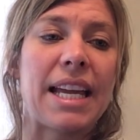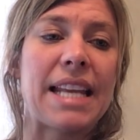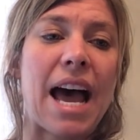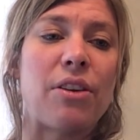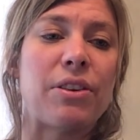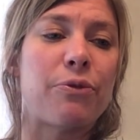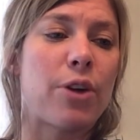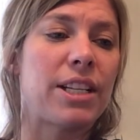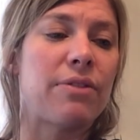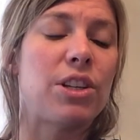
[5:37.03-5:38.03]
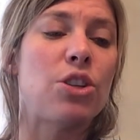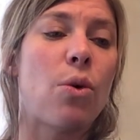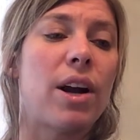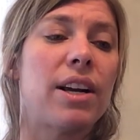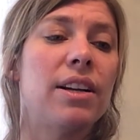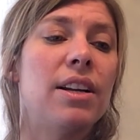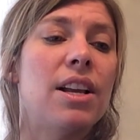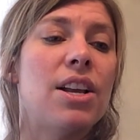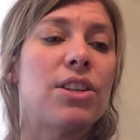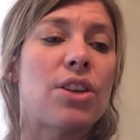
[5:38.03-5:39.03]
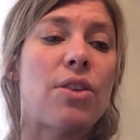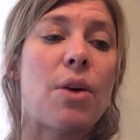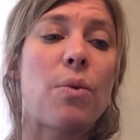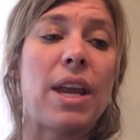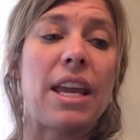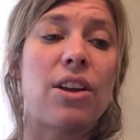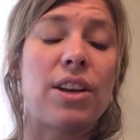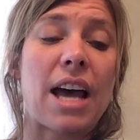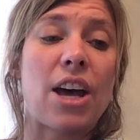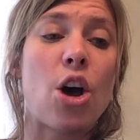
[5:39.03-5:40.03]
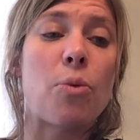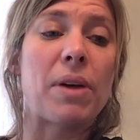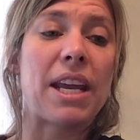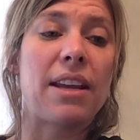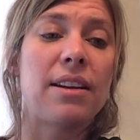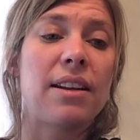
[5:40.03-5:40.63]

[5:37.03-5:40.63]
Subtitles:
down in front of the door so that we could not open it.